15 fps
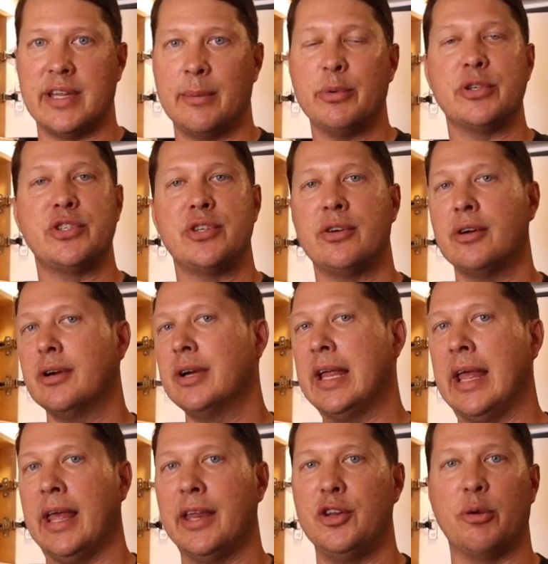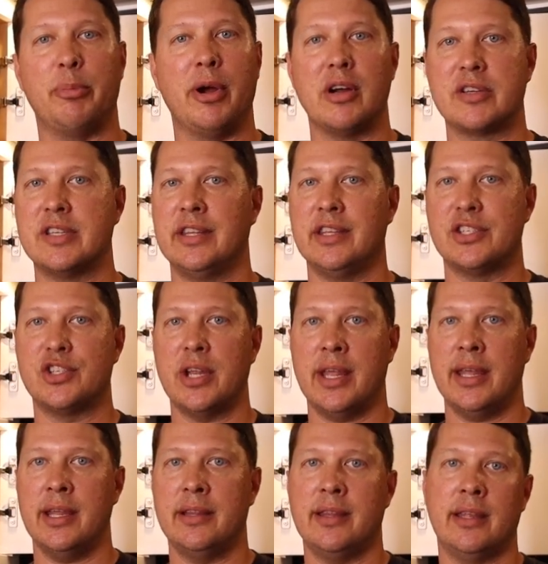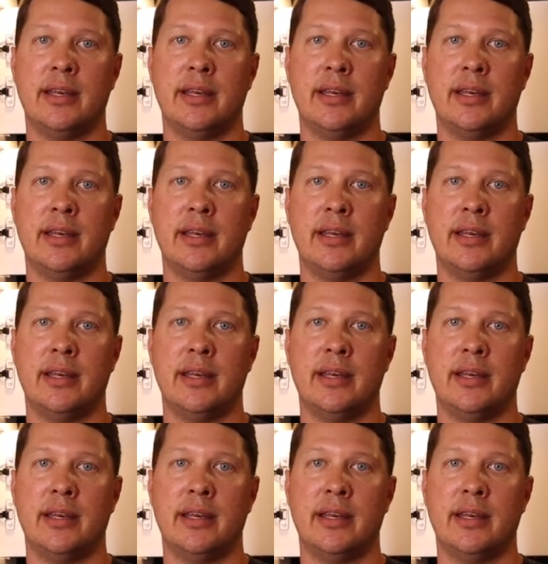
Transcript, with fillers: temperature and you're parked in the shade,